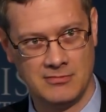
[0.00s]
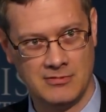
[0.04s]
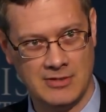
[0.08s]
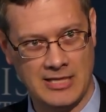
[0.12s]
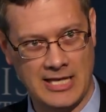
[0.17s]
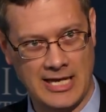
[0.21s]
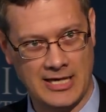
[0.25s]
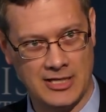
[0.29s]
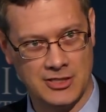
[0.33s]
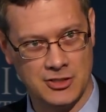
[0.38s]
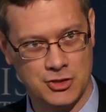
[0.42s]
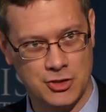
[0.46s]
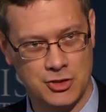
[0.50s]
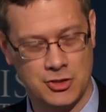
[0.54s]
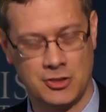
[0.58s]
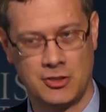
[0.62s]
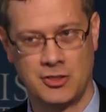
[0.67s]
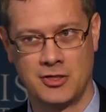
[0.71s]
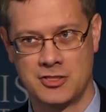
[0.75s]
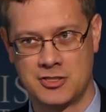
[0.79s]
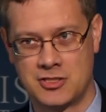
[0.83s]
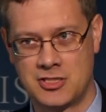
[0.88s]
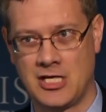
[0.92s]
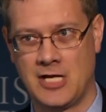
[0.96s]
that
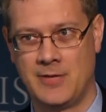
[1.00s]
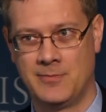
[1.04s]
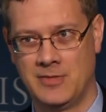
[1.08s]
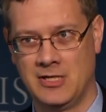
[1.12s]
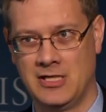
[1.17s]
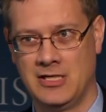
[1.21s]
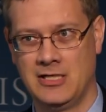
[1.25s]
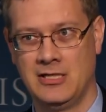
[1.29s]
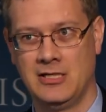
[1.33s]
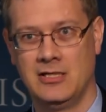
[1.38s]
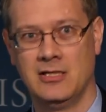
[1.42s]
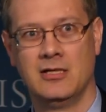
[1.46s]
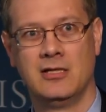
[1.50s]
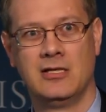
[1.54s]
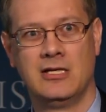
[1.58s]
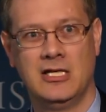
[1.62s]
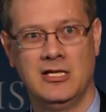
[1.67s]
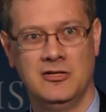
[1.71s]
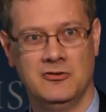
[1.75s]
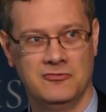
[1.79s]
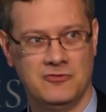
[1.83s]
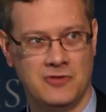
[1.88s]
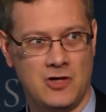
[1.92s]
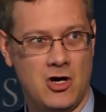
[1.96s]
insurance company
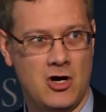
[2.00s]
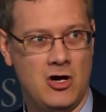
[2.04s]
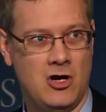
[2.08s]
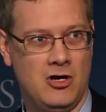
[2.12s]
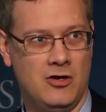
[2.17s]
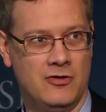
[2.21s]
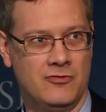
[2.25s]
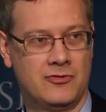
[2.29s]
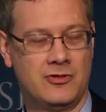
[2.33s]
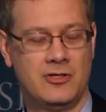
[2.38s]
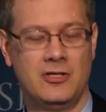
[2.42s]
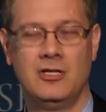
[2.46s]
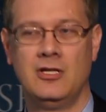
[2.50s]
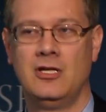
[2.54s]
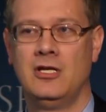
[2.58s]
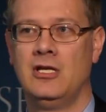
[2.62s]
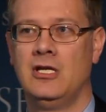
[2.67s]
involved.